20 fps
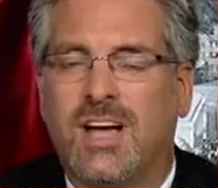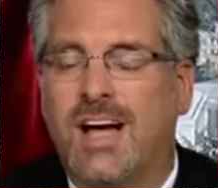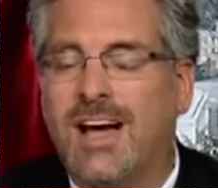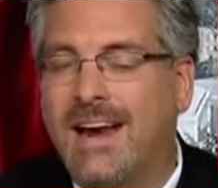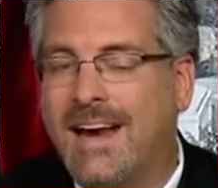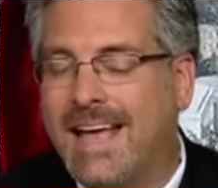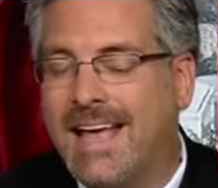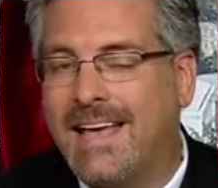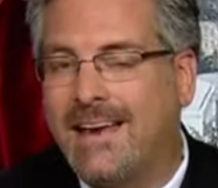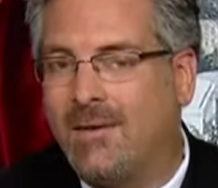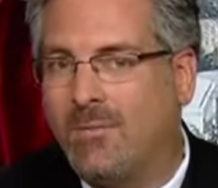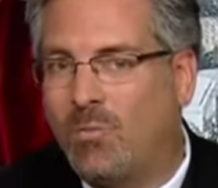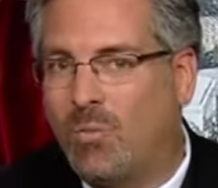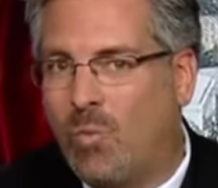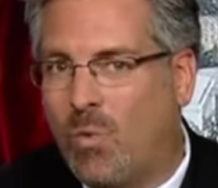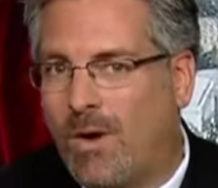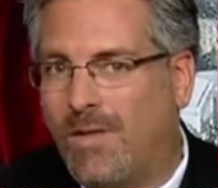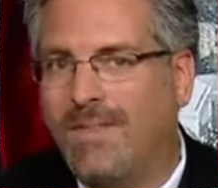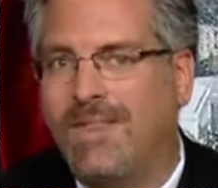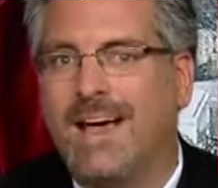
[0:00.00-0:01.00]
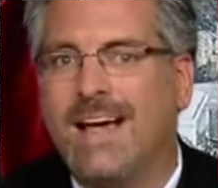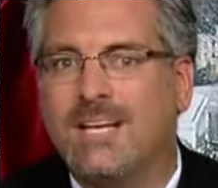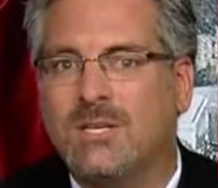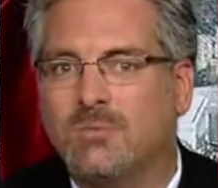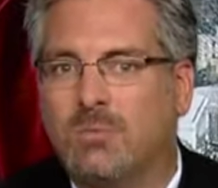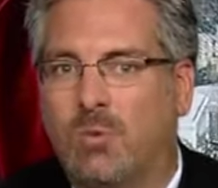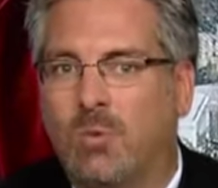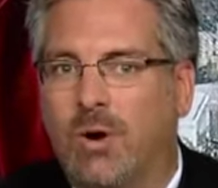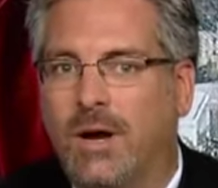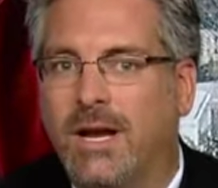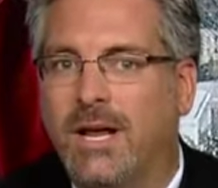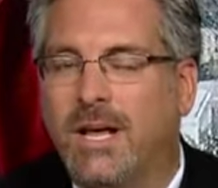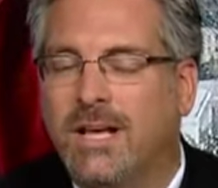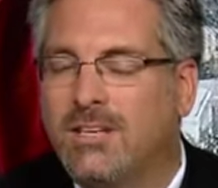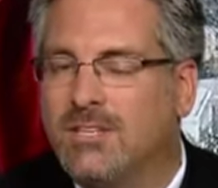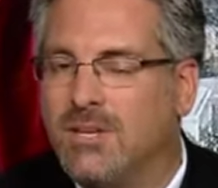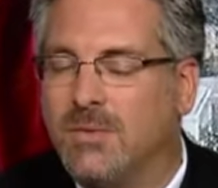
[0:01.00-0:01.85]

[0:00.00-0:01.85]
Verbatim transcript: Assad? And one last point,